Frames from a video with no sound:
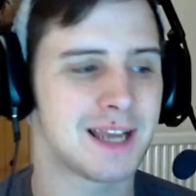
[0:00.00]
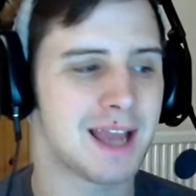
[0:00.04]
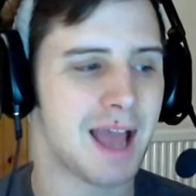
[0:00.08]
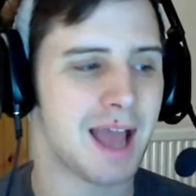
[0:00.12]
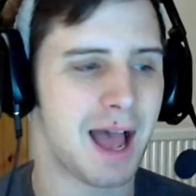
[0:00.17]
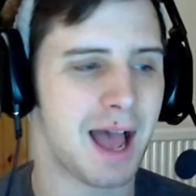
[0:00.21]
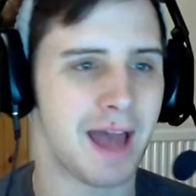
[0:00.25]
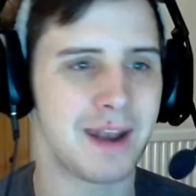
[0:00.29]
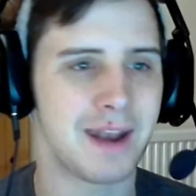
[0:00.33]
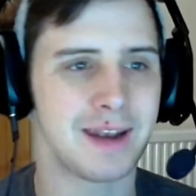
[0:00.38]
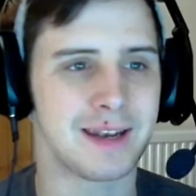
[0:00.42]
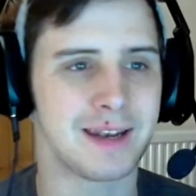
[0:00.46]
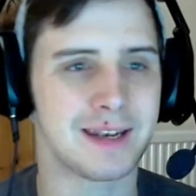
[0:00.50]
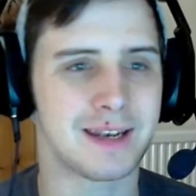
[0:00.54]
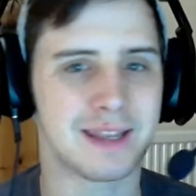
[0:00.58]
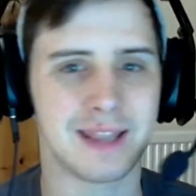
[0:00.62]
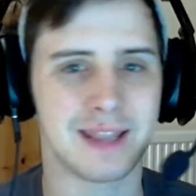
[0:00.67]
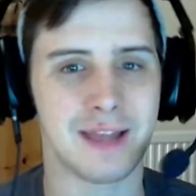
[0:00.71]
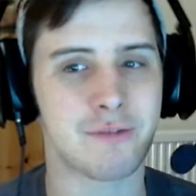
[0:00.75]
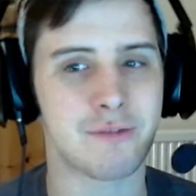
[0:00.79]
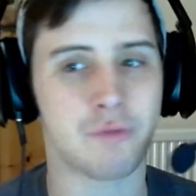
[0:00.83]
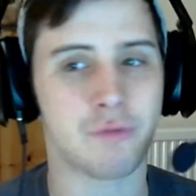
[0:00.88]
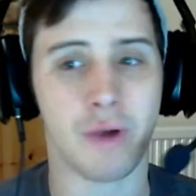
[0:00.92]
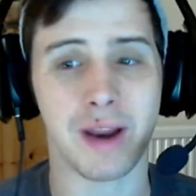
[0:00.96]
and
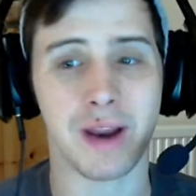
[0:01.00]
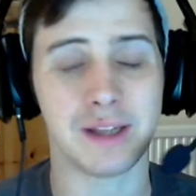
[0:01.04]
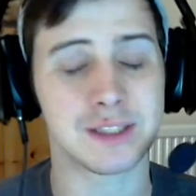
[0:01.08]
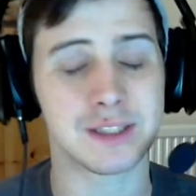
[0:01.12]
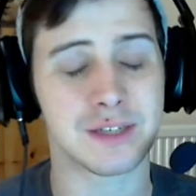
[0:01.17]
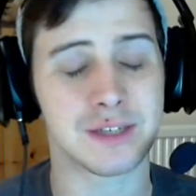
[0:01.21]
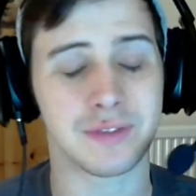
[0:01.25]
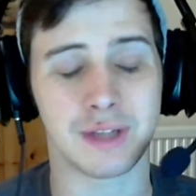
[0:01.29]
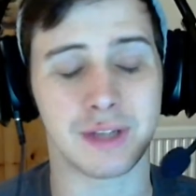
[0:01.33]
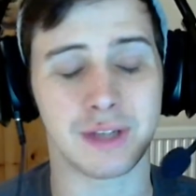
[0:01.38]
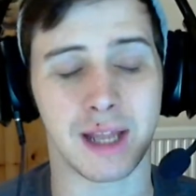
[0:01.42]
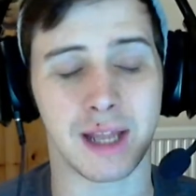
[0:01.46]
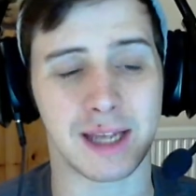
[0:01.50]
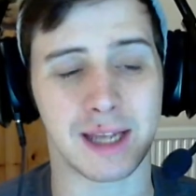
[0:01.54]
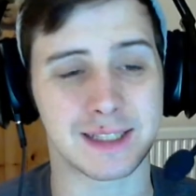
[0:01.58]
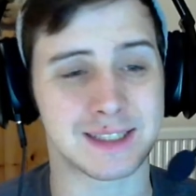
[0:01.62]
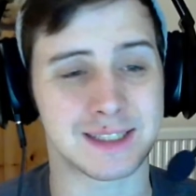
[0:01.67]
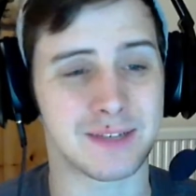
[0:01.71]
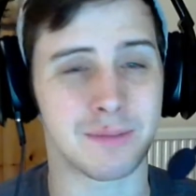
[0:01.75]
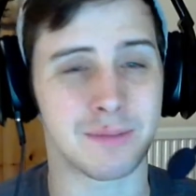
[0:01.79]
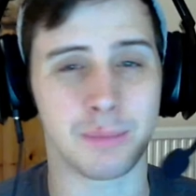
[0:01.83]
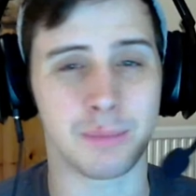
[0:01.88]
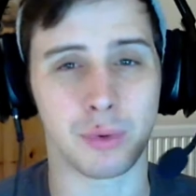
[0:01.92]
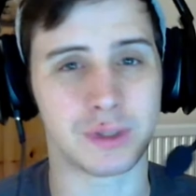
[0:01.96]
they've raised over like
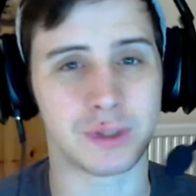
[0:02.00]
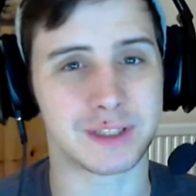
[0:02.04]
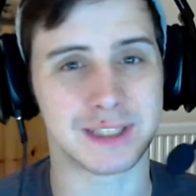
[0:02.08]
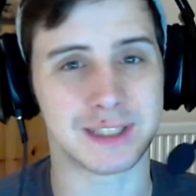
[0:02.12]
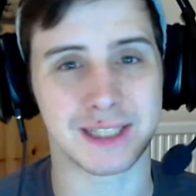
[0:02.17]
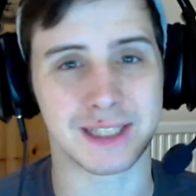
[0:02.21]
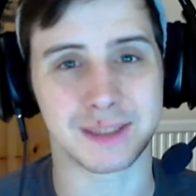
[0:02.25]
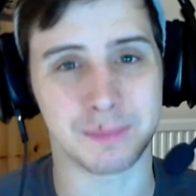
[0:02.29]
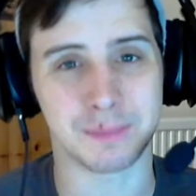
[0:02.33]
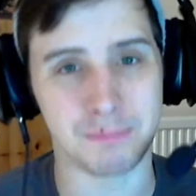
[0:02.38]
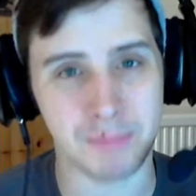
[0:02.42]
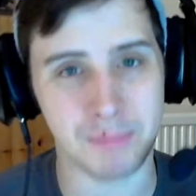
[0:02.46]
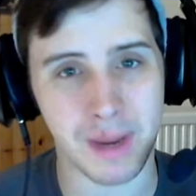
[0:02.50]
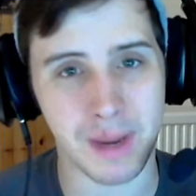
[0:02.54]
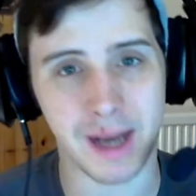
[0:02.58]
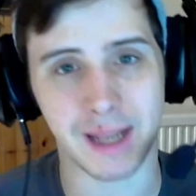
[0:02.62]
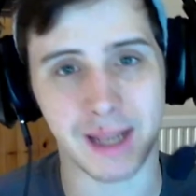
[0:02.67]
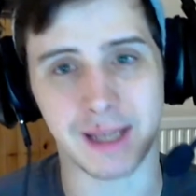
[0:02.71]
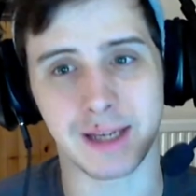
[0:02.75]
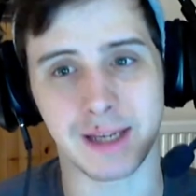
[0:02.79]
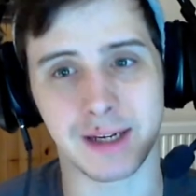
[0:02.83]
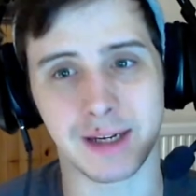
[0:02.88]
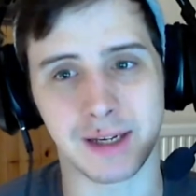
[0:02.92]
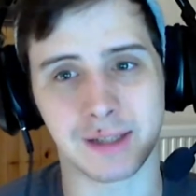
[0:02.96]
$7.6
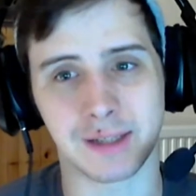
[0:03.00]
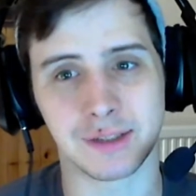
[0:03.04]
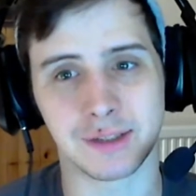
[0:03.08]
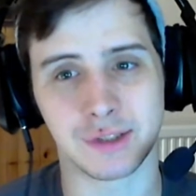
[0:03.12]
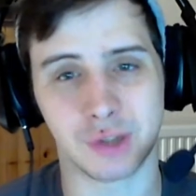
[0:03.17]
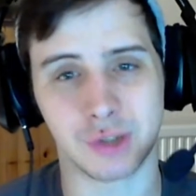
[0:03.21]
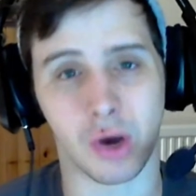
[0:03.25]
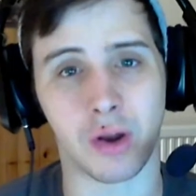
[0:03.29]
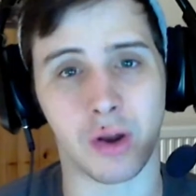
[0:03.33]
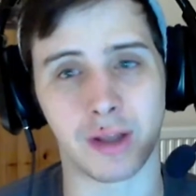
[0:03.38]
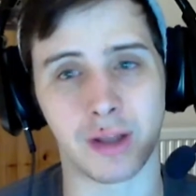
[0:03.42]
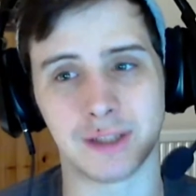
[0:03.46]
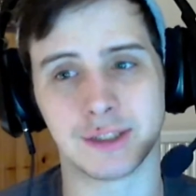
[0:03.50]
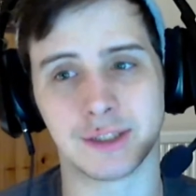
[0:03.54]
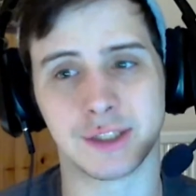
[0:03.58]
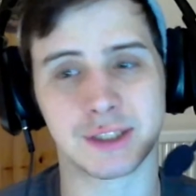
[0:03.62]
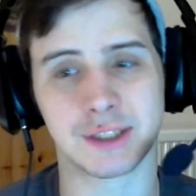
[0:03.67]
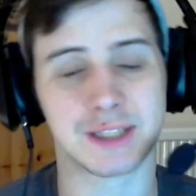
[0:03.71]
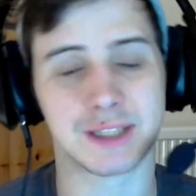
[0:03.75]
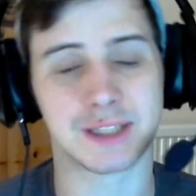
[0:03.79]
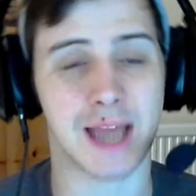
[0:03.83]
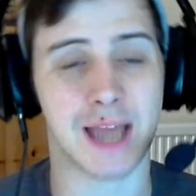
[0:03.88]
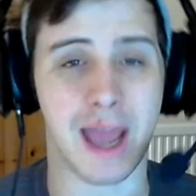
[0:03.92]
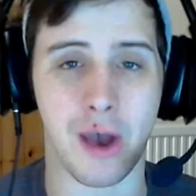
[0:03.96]
million
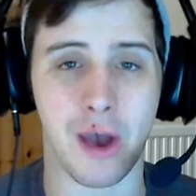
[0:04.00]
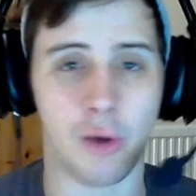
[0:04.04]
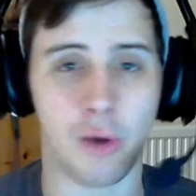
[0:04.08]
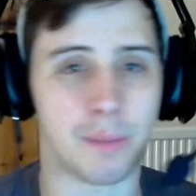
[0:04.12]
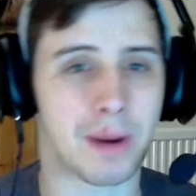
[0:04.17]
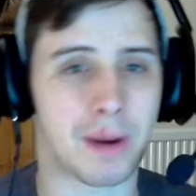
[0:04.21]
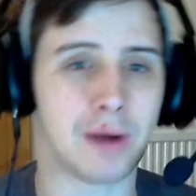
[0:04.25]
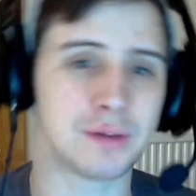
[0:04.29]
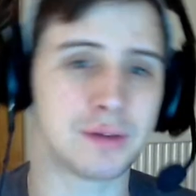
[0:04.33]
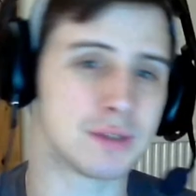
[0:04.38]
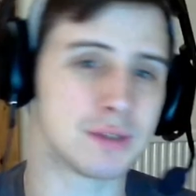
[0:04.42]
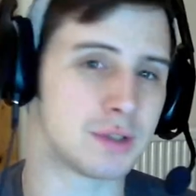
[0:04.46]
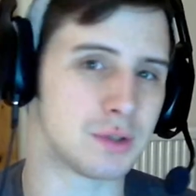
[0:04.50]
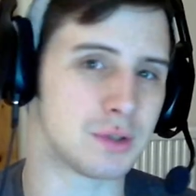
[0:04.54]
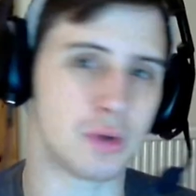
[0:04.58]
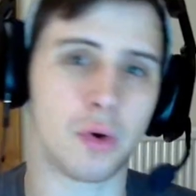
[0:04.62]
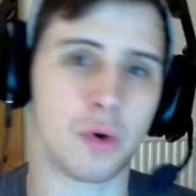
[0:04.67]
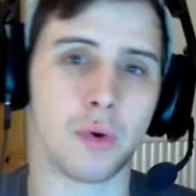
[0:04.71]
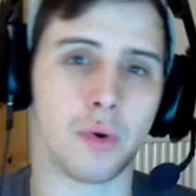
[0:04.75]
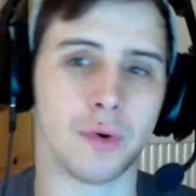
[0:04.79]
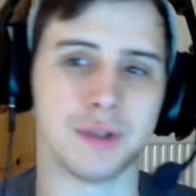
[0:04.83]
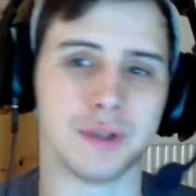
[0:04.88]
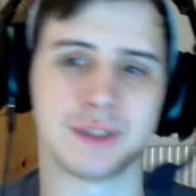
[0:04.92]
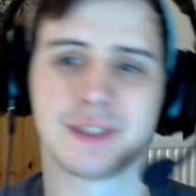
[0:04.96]
just to help out to the
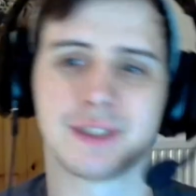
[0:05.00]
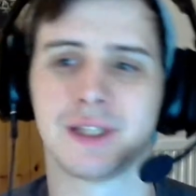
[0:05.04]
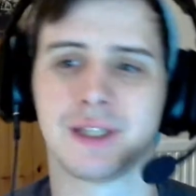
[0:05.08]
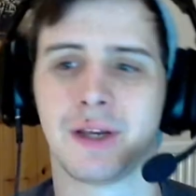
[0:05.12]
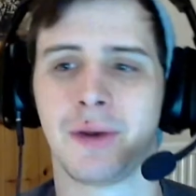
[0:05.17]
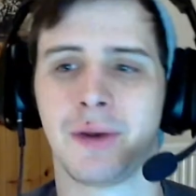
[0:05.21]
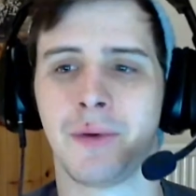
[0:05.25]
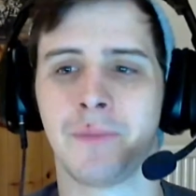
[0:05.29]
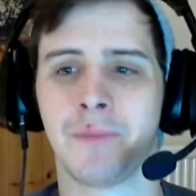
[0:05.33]
cause.